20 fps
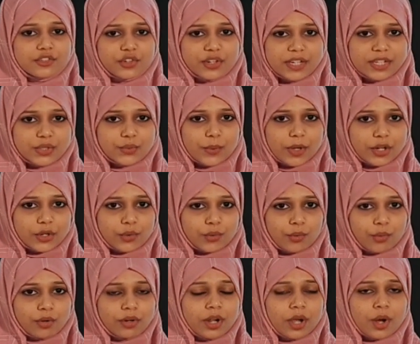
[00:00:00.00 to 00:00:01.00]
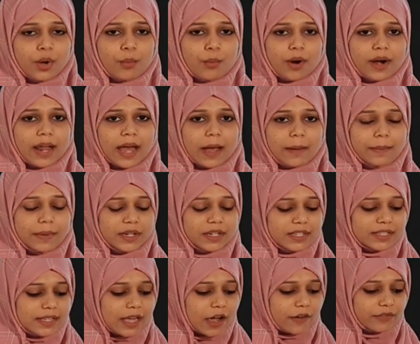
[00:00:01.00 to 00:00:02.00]
trees were grown. what happened
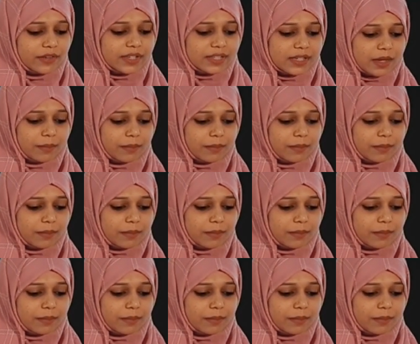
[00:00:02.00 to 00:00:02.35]
is after